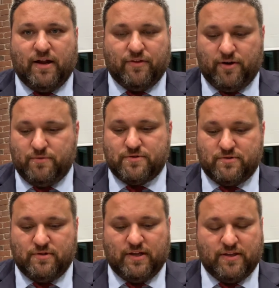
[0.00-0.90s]
I
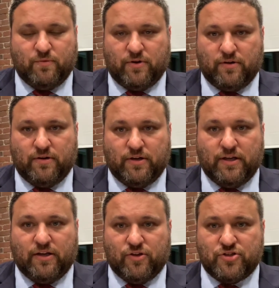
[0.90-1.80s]
think we're
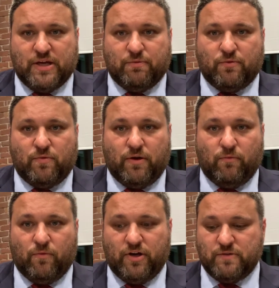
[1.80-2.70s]
in good shape with
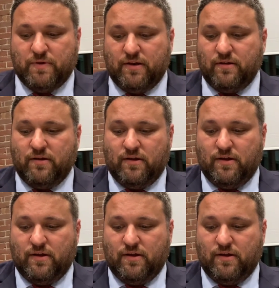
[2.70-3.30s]
what has been